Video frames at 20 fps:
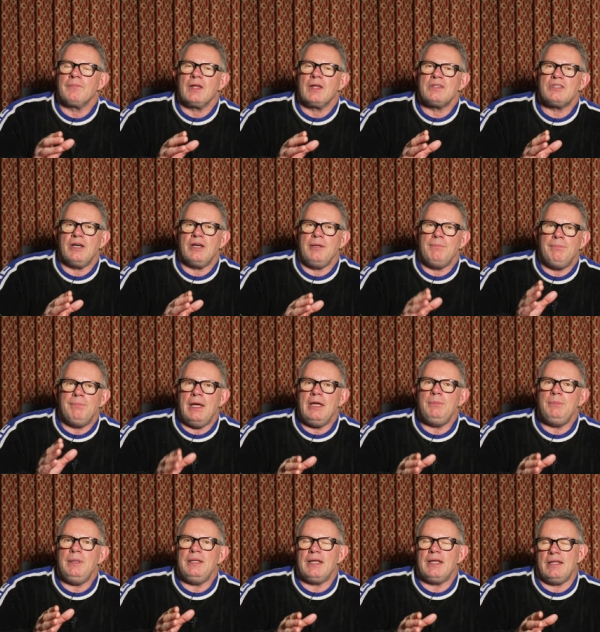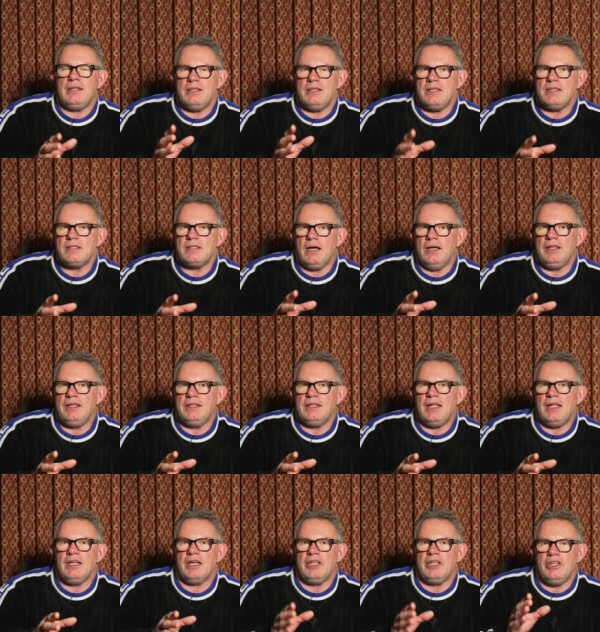So it may be that they're deciding
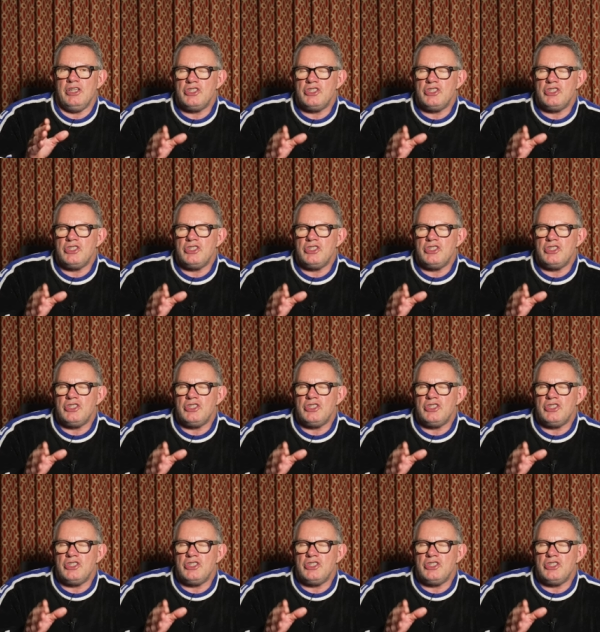that they're going